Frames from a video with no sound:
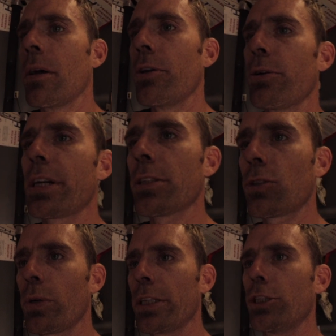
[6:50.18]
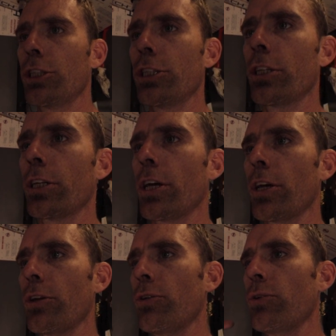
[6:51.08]
new kill switch,
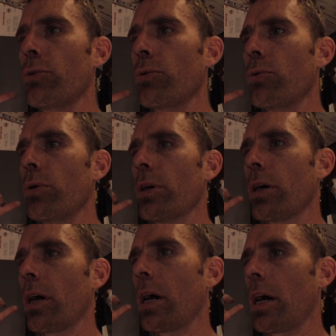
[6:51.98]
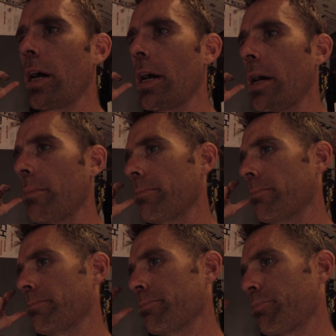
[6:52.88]
new um,